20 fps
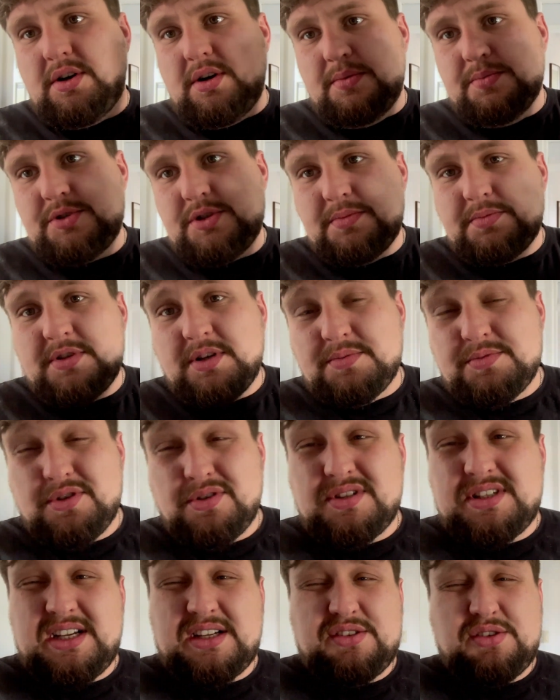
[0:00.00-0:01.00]
I'm sometimes on
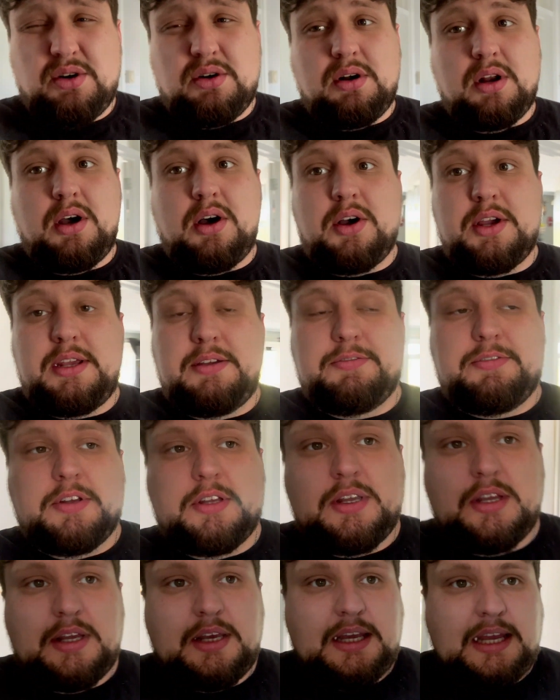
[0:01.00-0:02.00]
TikTok live
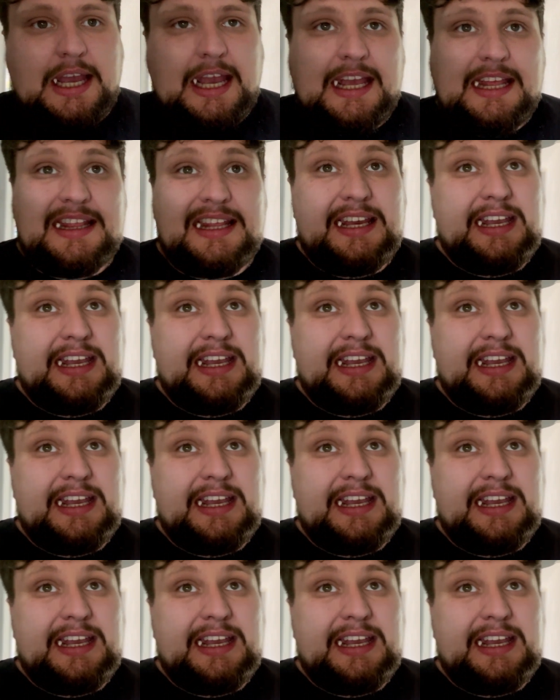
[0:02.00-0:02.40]
in the